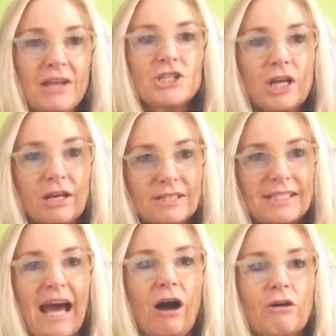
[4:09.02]

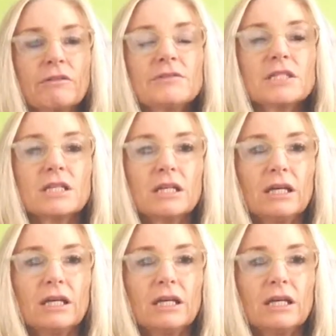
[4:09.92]
ourselves